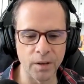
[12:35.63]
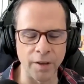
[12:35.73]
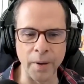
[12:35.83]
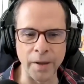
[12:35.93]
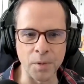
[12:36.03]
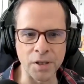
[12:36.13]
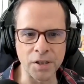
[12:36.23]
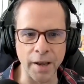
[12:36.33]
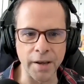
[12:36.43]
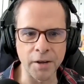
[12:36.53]
they've made a
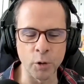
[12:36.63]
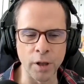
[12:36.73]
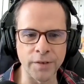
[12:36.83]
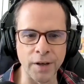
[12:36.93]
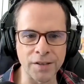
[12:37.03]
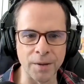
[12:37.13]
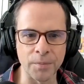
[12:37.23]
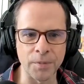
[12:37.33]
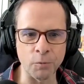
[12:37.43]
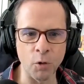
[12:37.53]
mistake or they've done
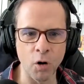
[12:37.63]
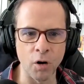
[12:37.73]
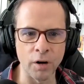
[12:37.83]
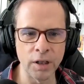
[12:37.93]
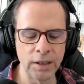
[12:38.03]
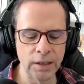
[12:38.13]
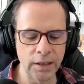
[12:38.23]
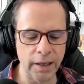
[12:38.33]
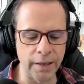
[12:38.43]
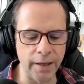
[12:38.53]
something wrong.
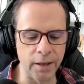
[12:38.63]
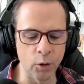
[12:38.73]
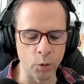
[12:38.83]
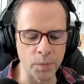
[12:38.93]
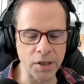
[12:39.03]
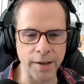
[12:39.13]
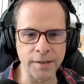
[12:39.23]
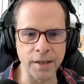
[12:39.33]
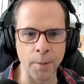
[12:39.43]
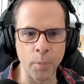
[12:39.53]
And look,
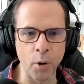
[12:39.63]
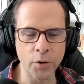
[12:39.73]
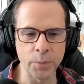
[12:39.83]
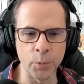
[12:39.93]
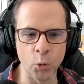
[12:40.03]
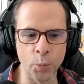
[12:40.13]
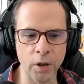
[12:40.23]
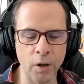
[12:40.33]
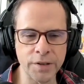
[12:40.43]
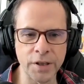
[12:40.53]
mistakes are possible,
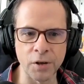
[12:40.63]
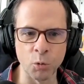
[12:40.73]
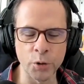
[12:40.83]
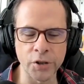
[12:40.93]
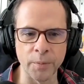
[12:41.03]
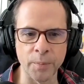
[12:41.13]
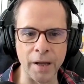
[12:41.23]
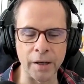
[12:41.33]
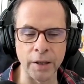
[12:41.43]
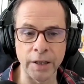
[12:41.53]
but losses are also
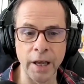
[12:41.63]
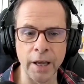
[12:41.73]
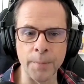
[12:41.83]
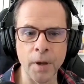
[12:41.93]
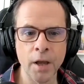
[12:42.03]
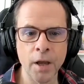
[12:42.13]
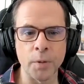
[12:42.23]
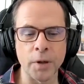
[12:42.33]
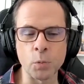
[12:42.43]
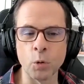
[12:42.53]
part of the game
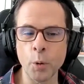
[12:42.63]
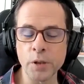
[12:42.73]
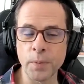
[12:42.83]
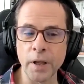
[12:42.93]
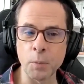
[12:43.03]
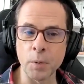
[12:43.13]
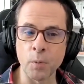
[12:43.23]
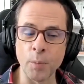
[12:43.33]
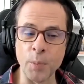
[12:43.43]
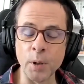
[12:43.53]
because we're always playing
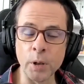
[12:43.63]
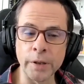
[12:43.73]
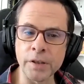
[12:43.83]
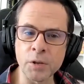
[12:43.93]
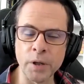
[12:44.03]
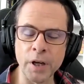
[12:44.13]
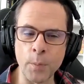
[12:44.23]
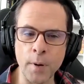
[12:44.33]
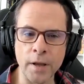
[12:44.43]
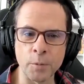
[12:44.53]
with probabilities. We're
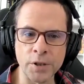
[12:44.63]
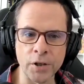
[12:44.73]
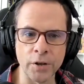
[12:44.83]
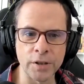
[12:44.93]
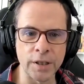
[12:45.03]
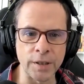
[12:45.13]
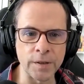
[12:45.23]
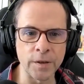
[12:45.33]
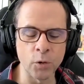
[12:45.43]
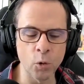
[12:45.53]
never playing with
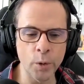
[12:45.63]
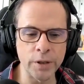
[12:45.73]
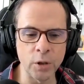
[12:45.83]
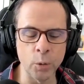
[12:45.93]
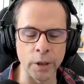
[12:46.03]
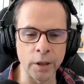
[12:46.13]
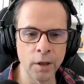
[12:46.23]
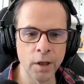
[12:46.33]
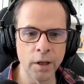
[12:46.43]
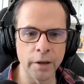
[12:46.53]
certainties. And all we're doing
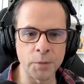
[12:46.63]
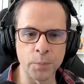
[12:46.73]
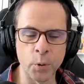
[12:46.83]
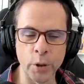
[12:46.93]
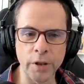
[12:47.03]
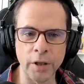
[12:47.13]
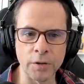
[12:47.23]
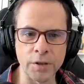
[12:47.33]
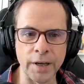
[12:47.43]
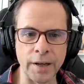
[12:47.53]
is putting the
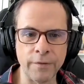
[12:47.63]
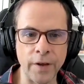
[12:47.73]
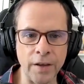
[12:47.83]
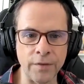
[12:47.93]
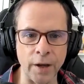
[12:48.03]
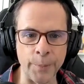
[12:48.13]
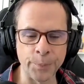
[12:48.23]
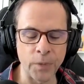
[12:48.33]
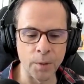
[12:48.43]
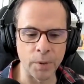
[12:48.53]
odds in our favor.
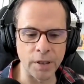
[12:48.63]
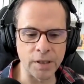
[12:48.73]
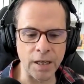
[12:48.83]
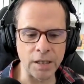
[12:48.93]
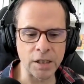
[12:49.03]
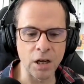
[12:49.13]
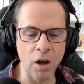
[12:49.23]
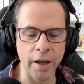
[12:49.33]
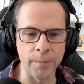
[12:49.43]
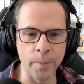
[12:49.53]
But it takes
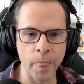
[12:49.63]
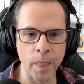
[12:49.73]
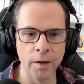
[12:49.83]
time